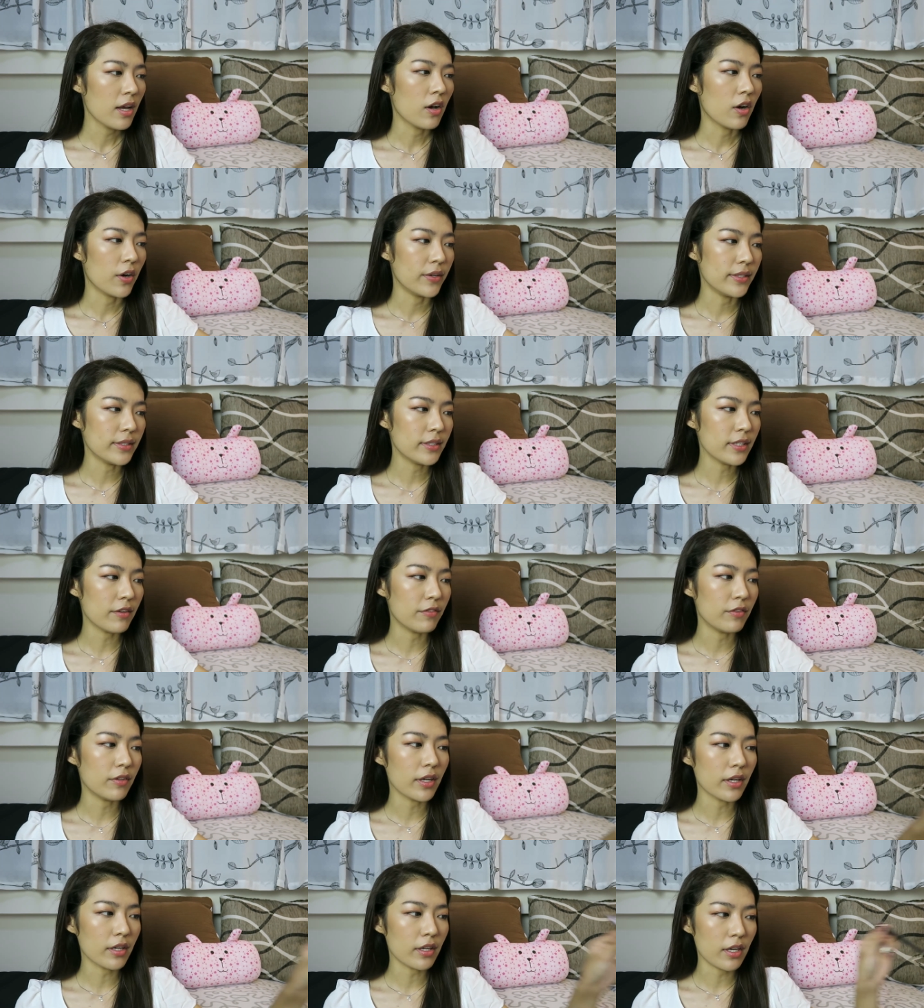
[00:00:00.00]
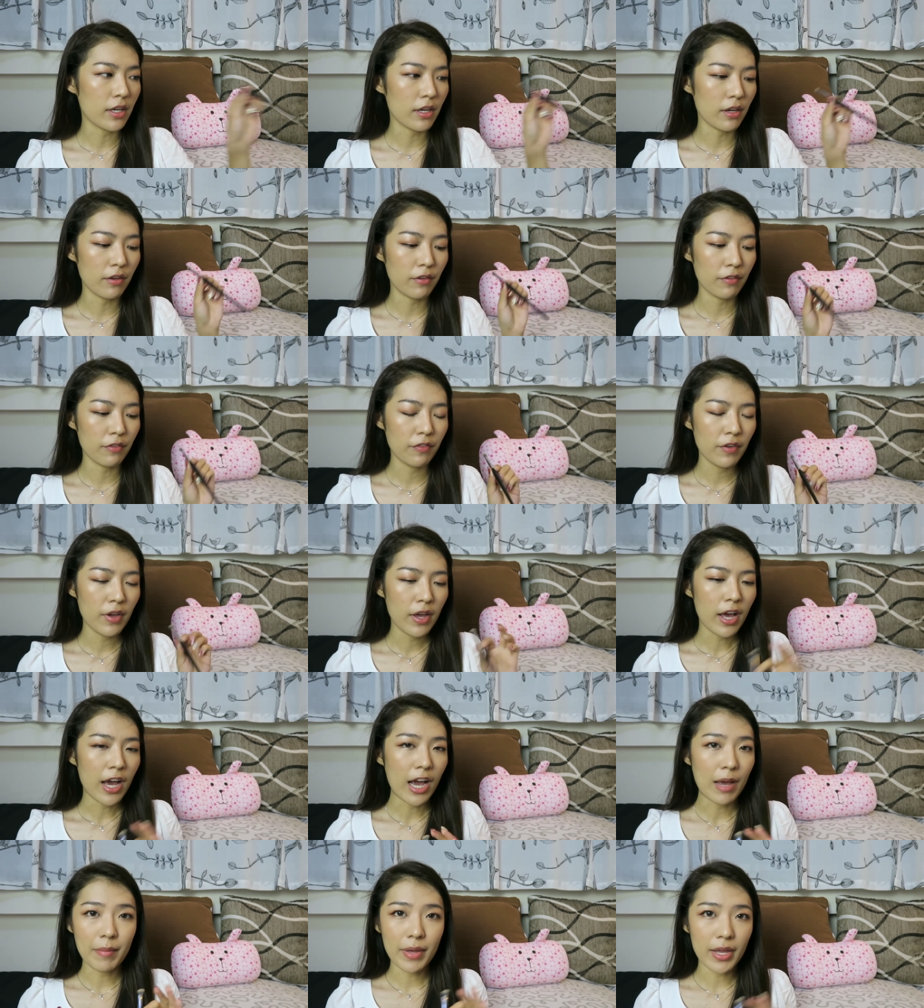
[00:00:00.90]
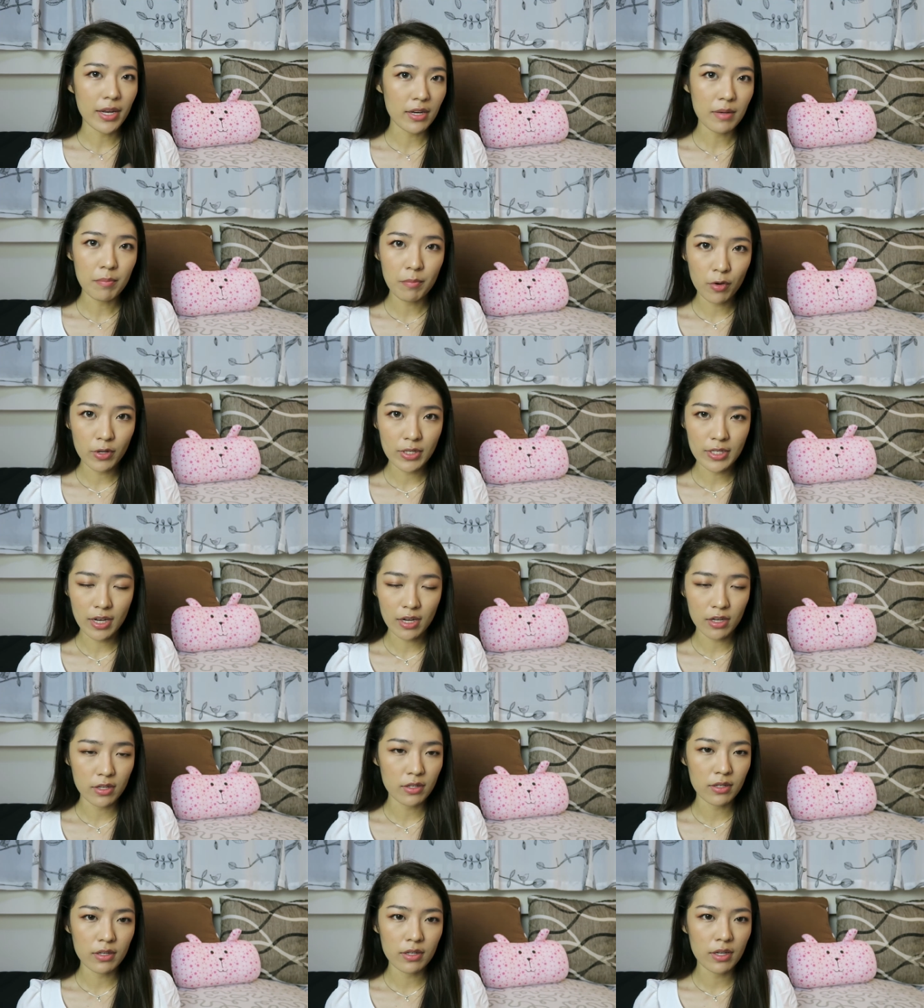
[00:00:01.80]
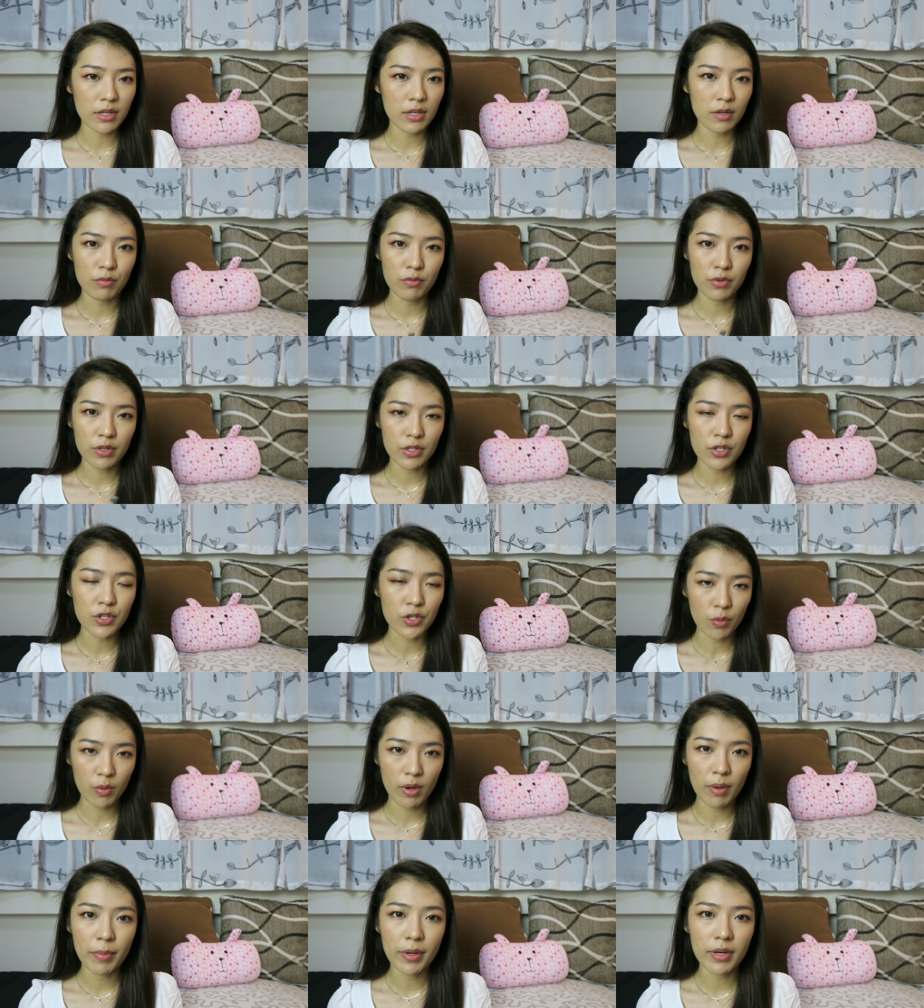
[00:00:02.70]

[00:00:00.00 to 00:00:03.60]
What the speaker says: Honestly, I feel like if I'm any more darker, it wouldn't show up.